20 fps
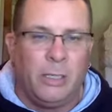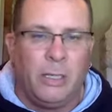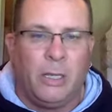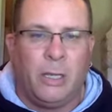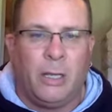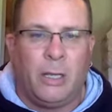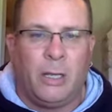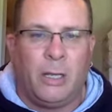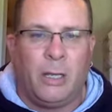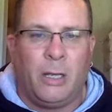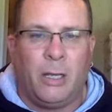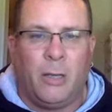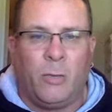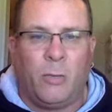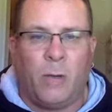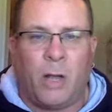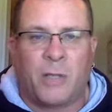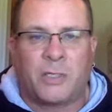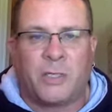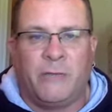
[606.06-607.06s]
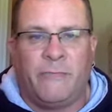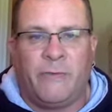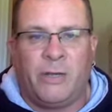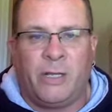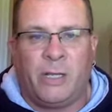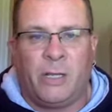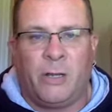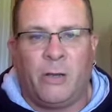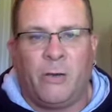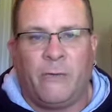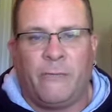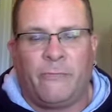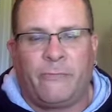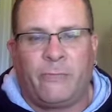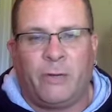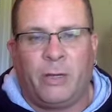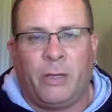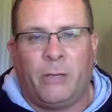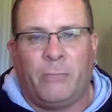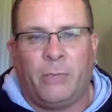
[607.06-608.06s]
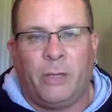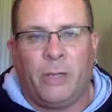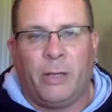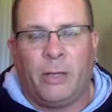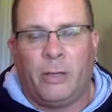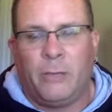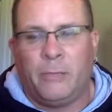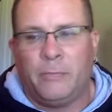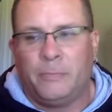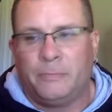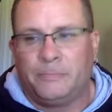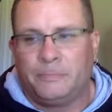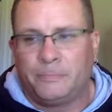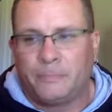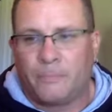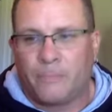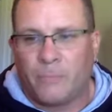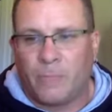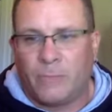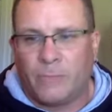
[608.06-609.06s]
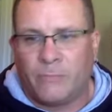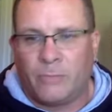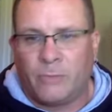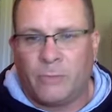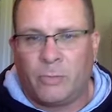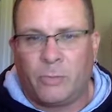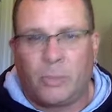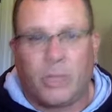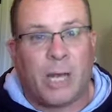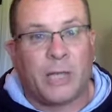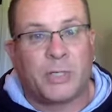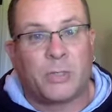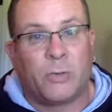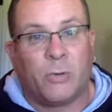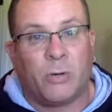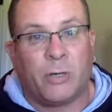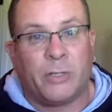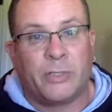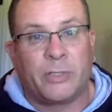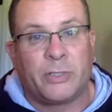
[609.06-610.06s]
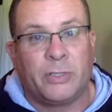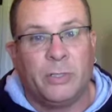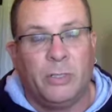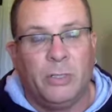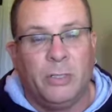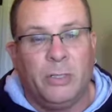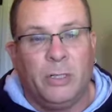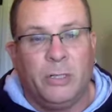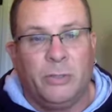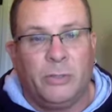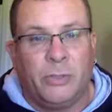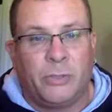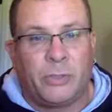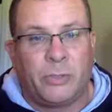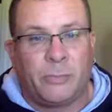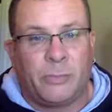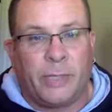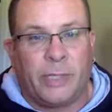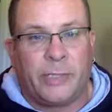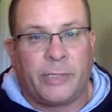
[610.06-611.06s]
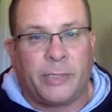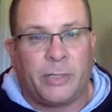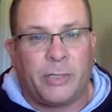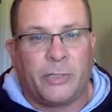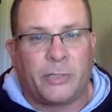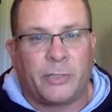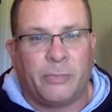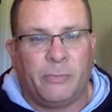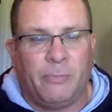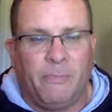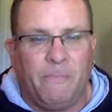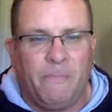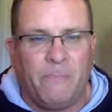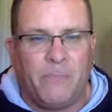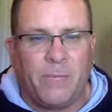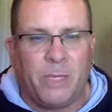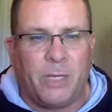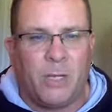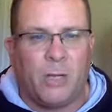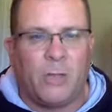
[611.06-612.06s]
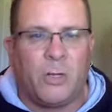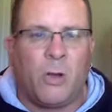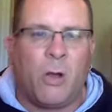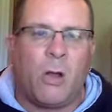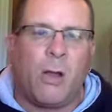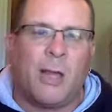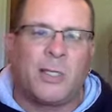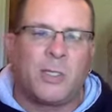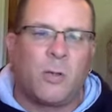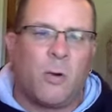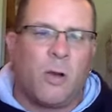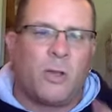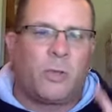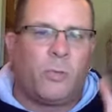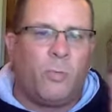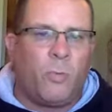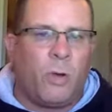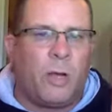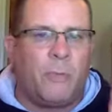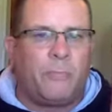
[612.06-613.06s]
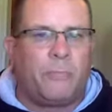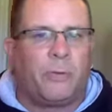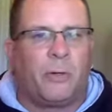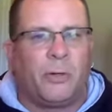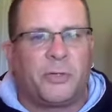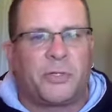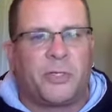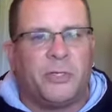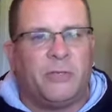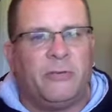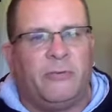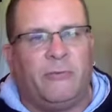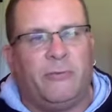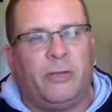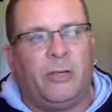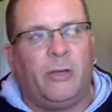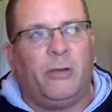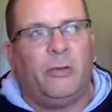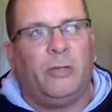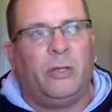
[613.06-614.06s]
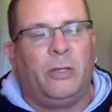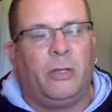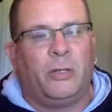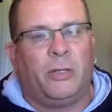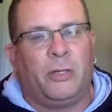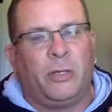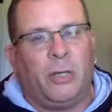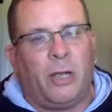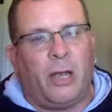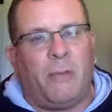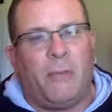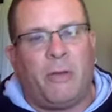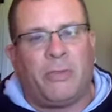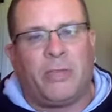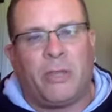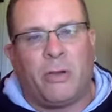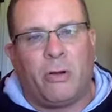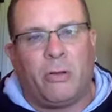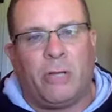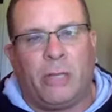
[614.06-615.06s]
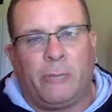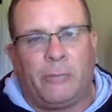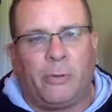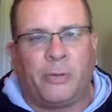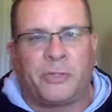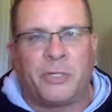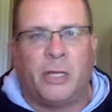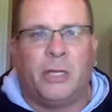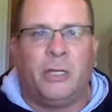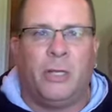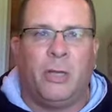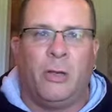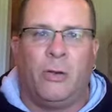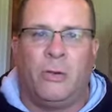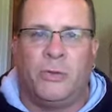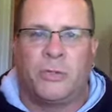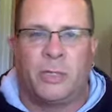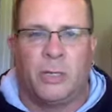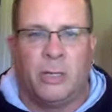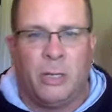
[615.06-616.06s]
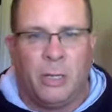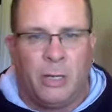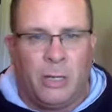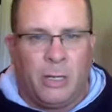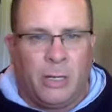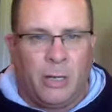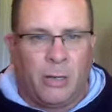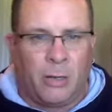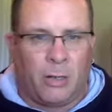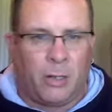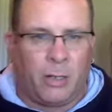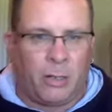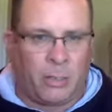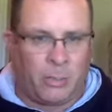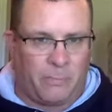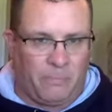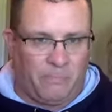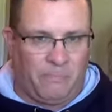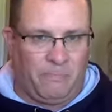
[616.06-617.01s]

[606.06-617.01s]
Watch the video from Crash Course. Do some research. Don't always go with one person's view. I'm not the only person that knows or